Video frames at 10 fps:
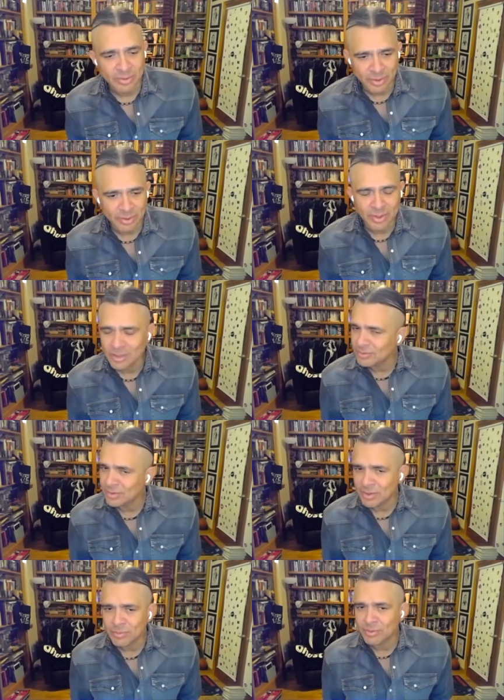He doesn't
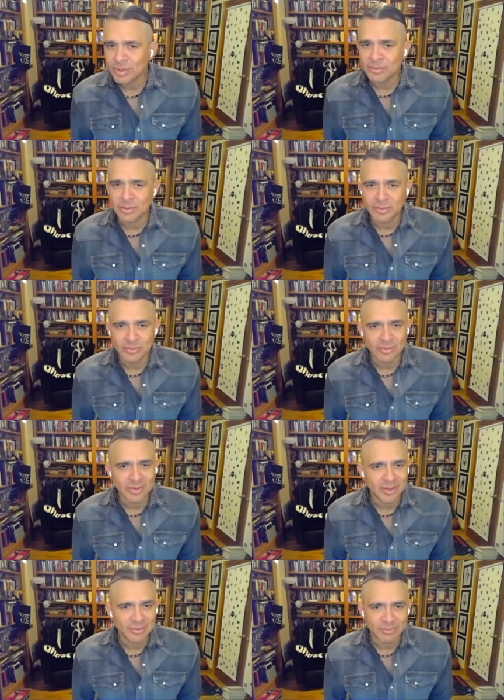have a reason. It's just
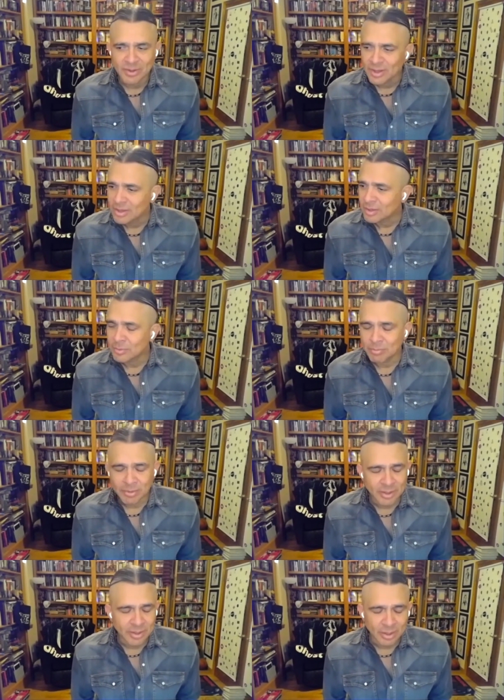kind of
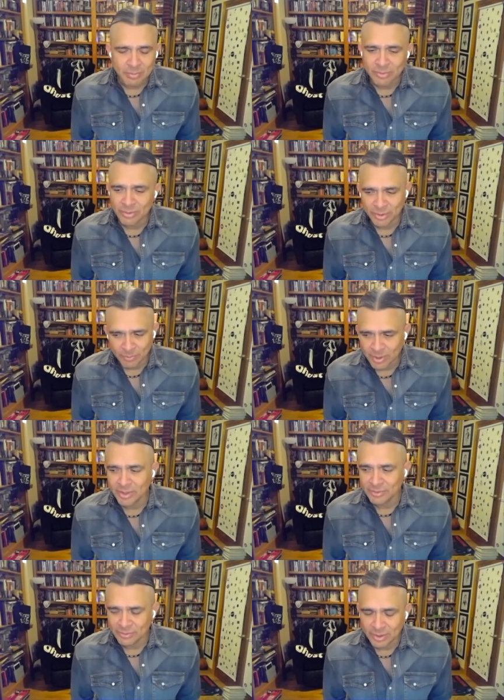completely arbitrary why
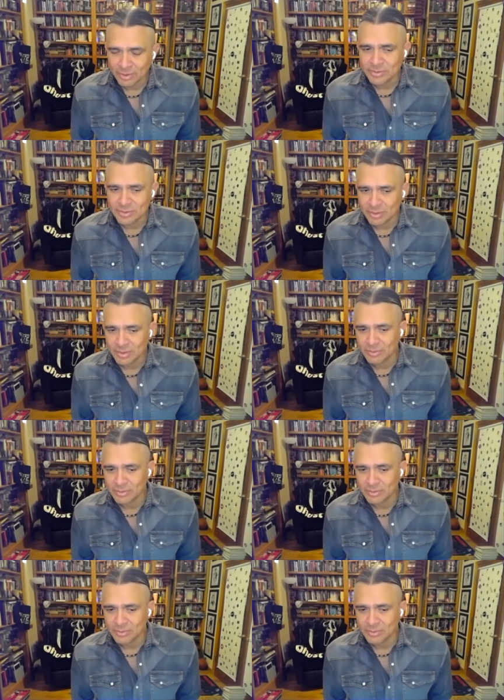he settles on this